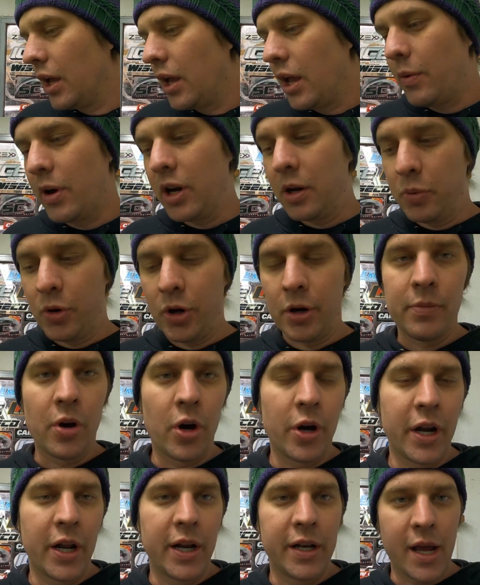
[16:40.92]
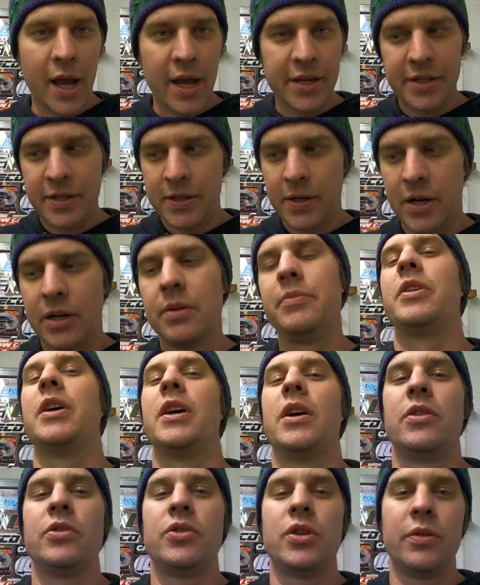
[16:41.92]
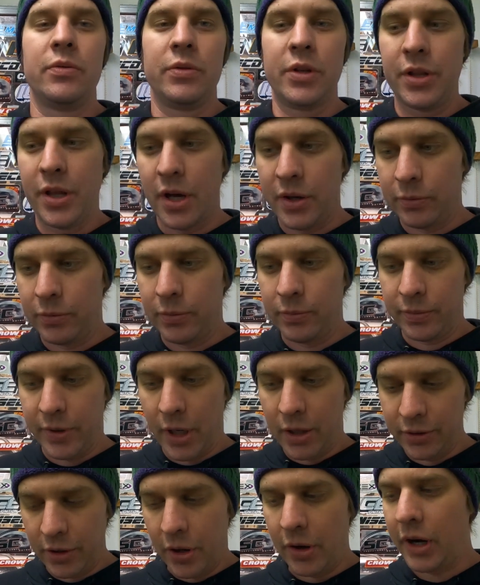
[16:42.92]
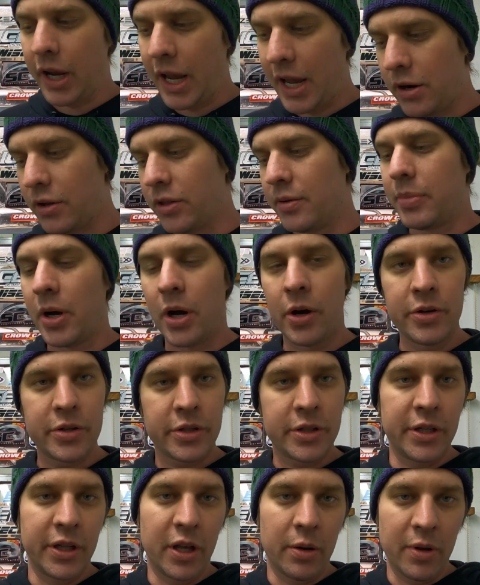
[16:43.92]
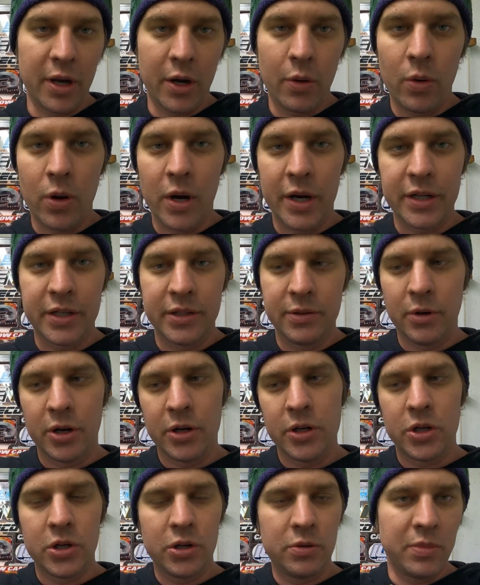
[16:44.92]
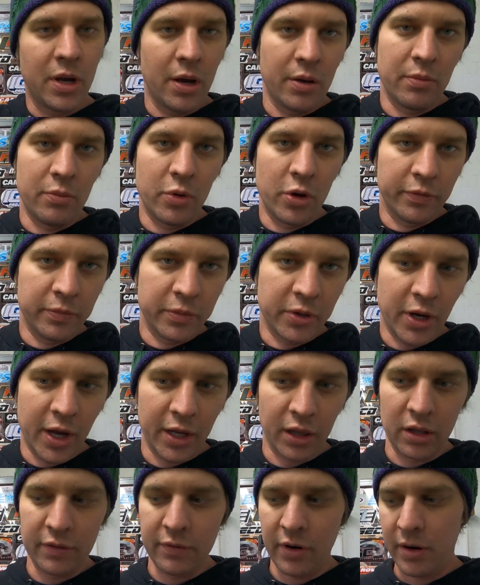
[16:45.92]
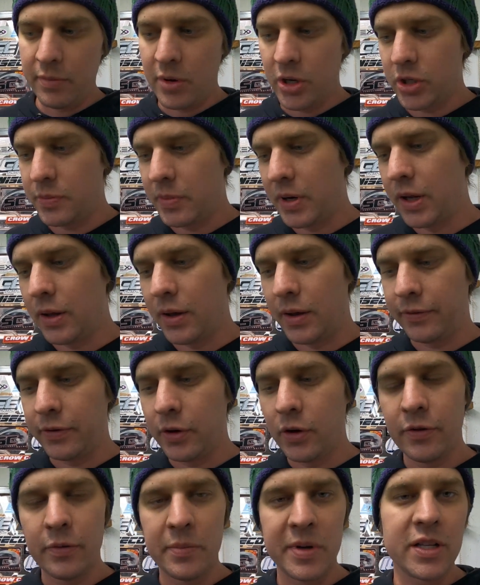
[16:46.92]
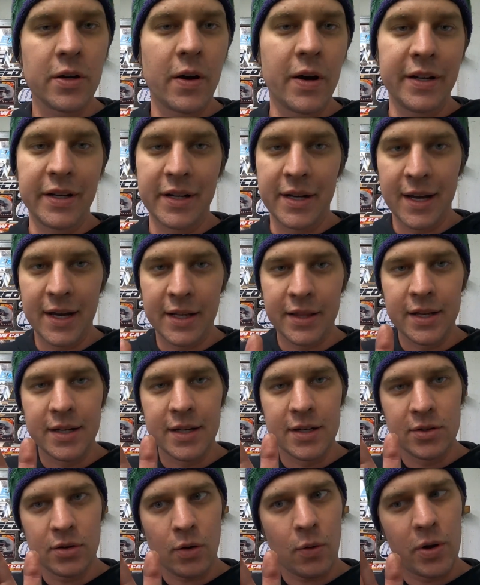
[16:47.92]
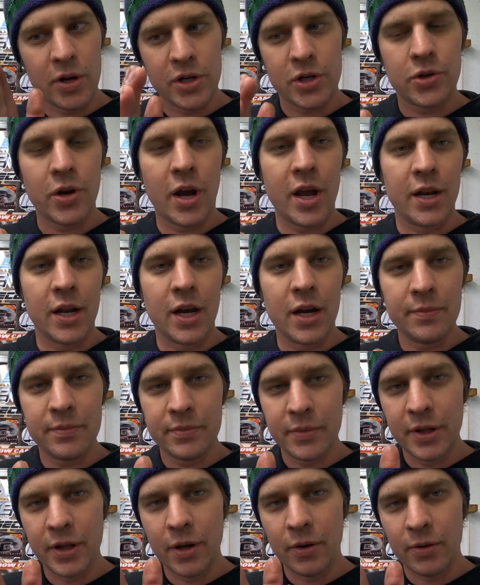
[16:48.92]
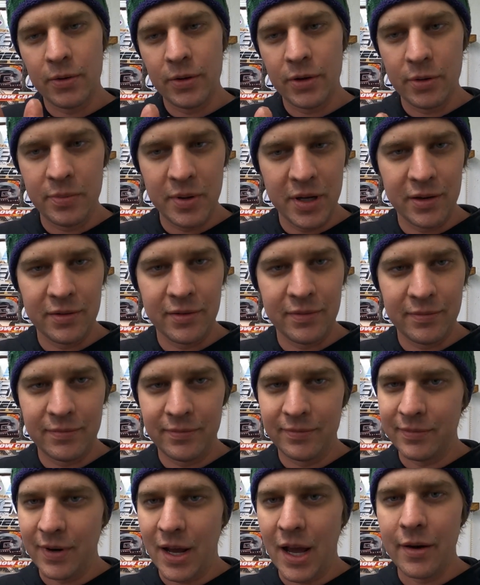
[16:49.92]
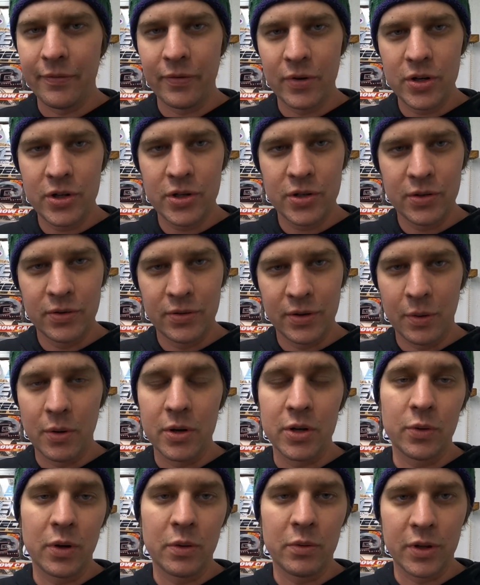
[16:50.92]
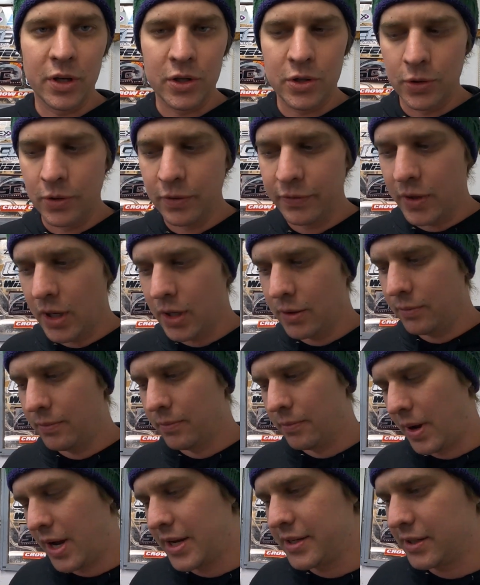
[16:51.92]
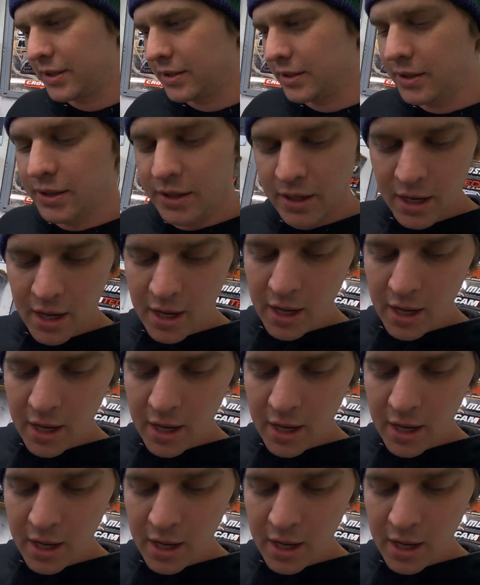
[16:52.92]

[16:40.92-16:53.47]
He went to put them on, and as you tighten them down, generally they'll locate on the post and they'll be quite, you shouldn't be able to move them diagonally very much, but a few of them he tightened down, they didn't quite straighten up and they were a little bit average. They weren't doing what they should have done, basically.